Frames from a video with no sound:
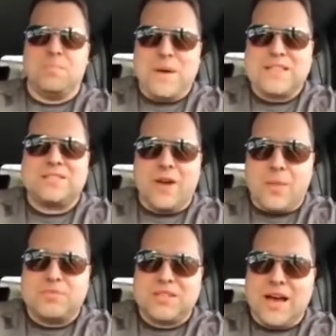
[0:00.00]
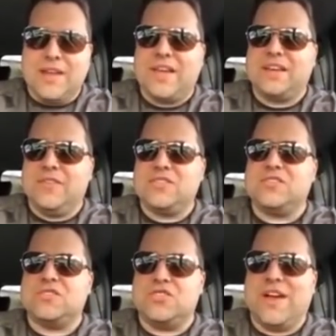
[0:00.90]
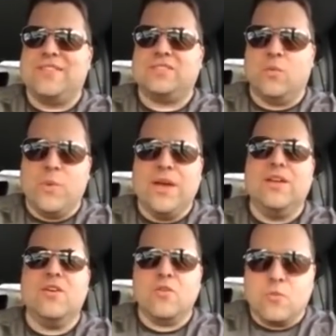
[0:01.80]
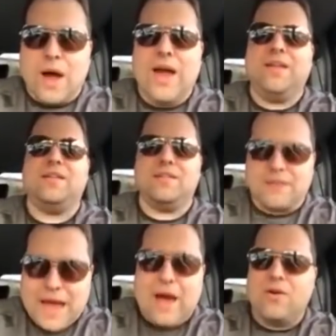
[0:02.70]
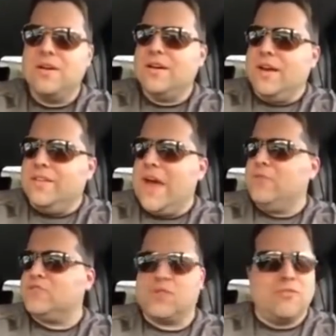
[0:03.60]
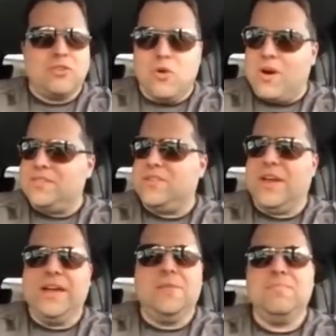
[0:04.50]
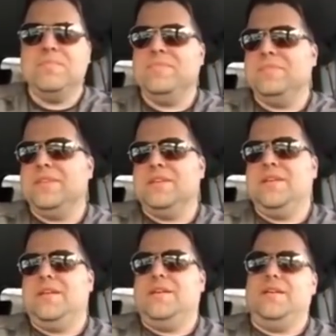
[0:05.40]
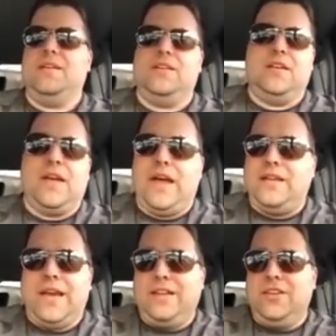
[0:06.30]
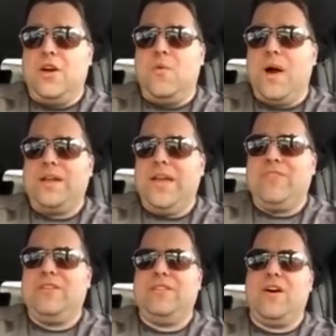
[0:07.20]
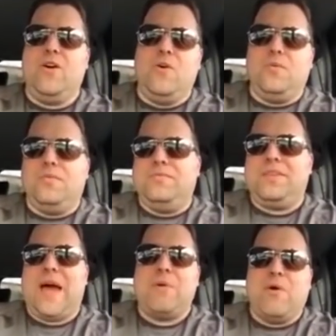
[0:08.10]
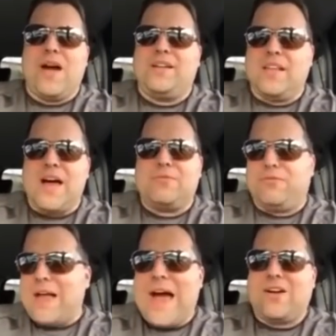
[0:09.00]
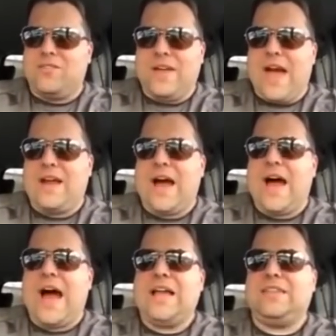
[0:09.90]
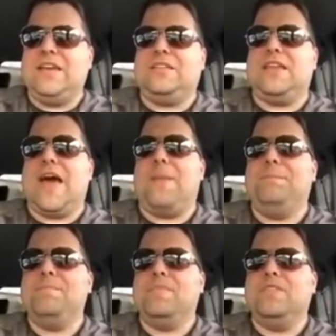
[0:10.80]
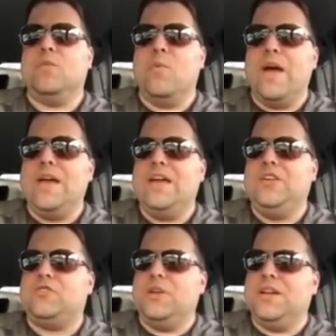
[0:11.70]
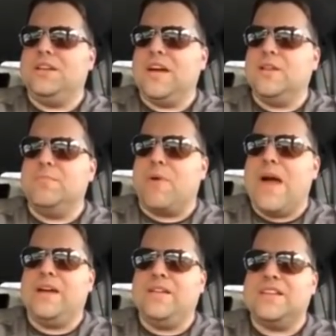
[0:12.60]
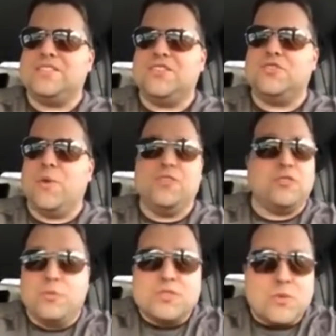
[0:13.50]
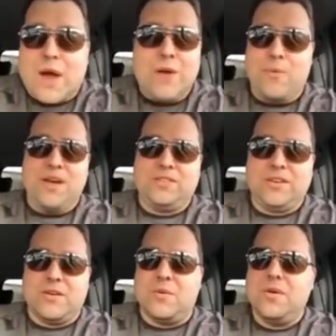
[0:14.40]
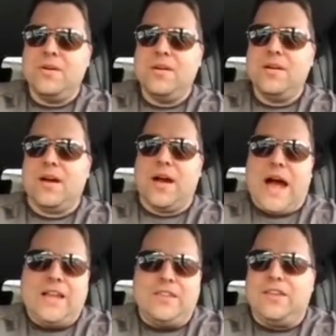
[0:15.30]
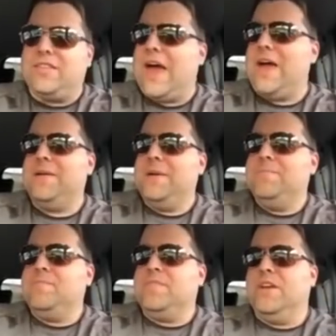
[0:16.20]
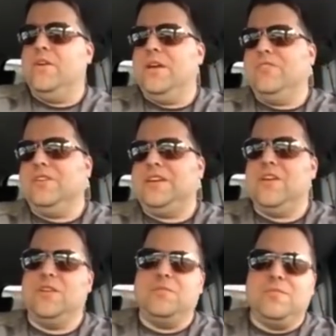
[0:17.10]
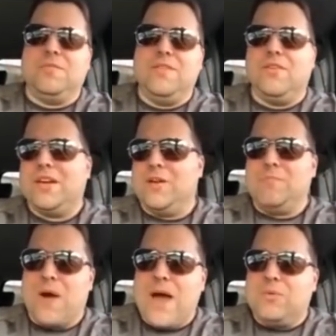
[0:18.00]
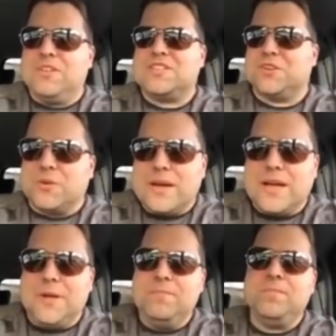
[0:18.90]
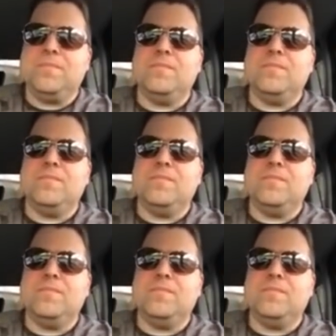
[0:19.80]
the best upside that gives us the chance to win right now? And that was Trevor Lawrence. And you know what? Even though Dabo got a lot of flack on that, I think that the way he treated Kelly Bryant in that situation was the right way too. I think that, you know, even Kelly, you know, Kelly Bryant will disagree.